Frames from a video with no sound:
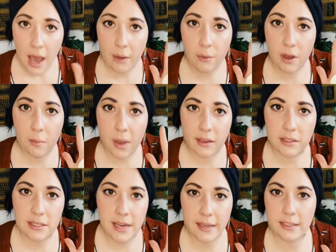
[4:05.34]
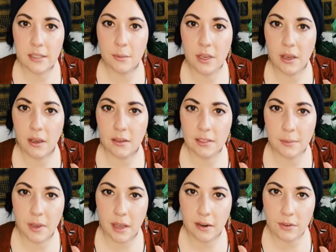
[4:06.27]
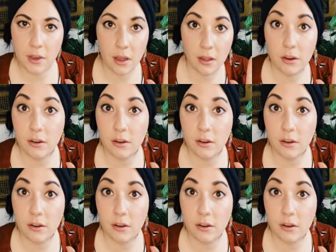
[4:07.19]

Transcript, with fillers: I want my snake to be some kind of color